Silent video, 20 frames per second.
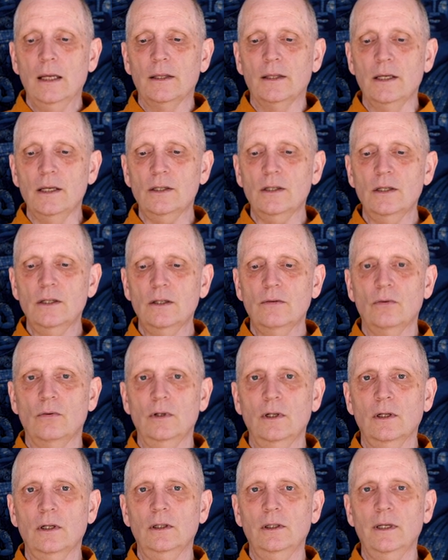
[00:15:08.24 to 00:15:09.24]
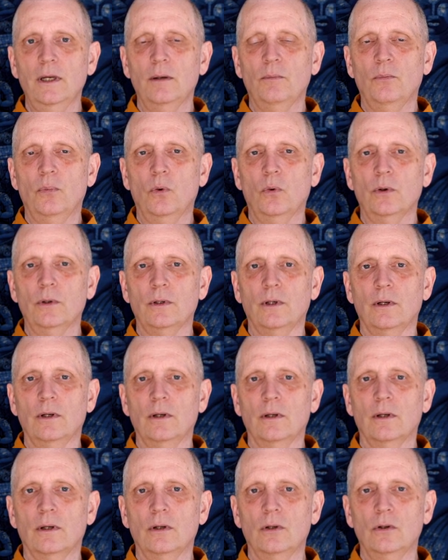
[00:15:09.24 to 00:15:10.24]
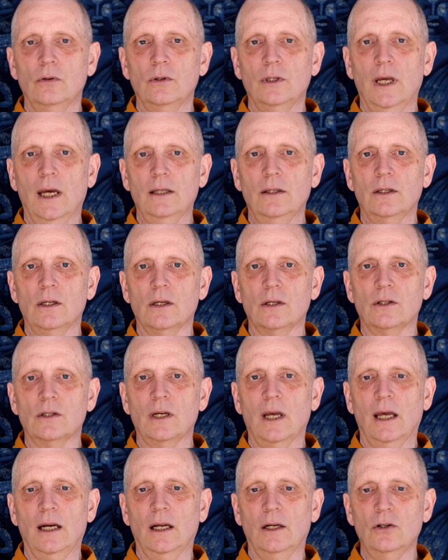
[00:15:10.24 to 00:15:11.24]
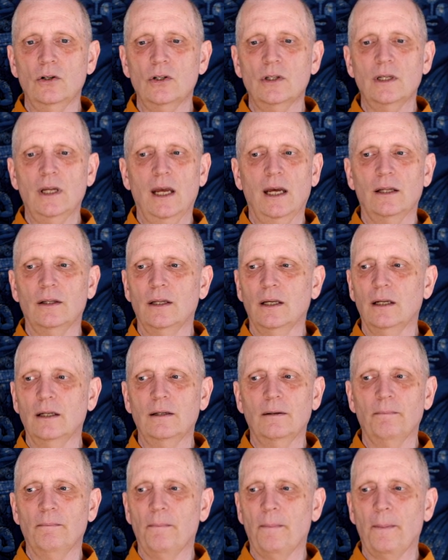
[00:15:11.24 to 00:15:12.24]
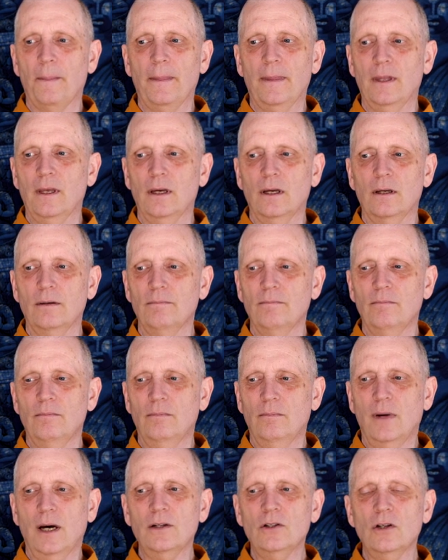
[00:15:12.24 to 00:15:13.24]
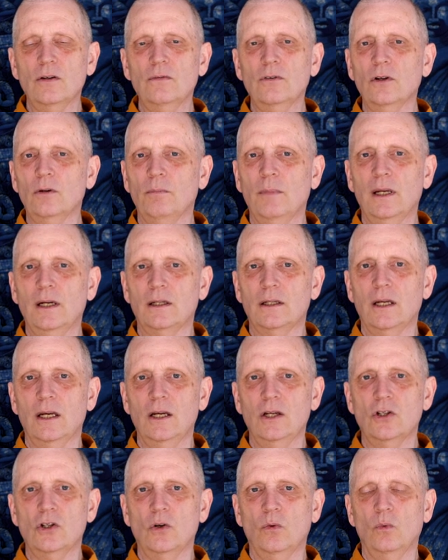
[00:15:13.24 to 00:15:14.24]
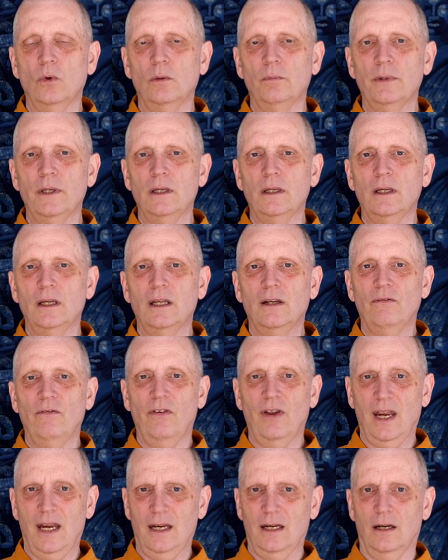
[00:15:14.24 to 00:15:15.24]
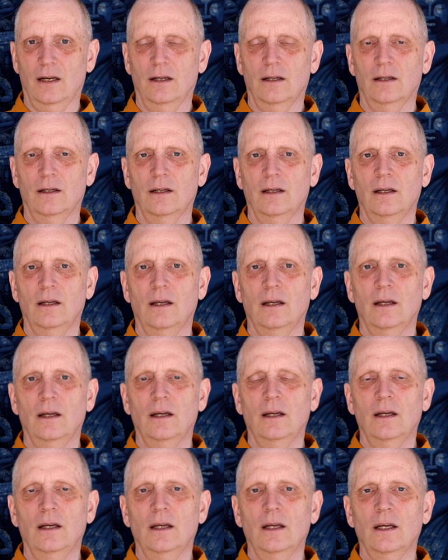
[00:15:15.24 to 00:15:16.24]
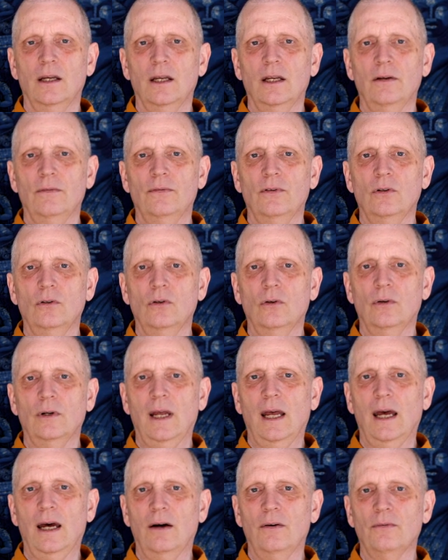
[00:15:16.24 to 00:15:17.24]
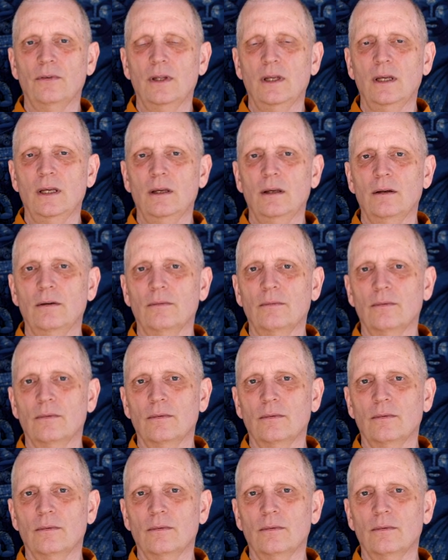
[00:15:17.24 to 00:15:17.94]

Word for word: This is critically important to get this and understand that much of your meditation will be in vain if you don't have the